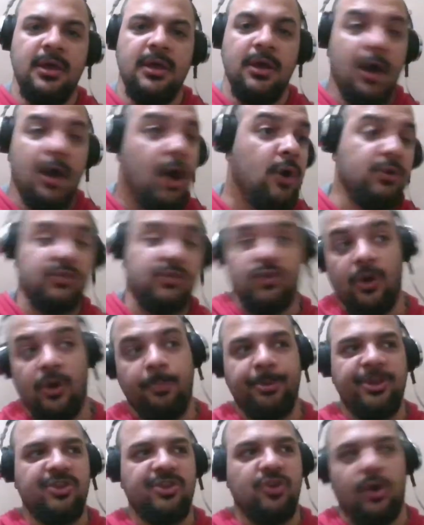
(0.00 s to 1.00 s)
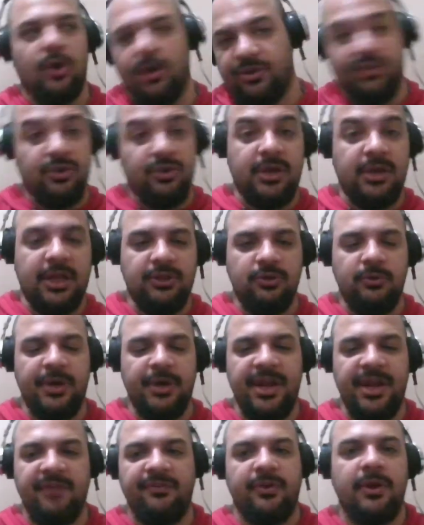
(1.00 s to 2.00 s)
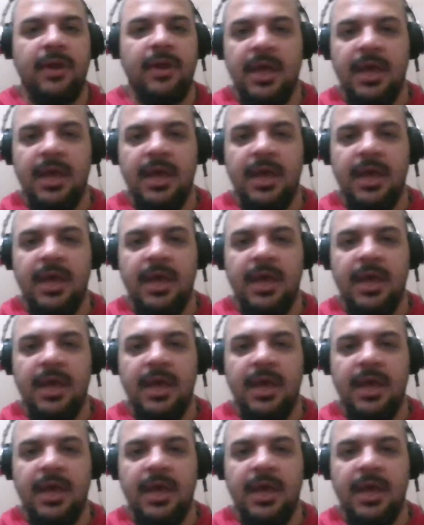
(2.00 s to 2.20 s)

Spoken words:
Oh, it's open source, you can do whatever.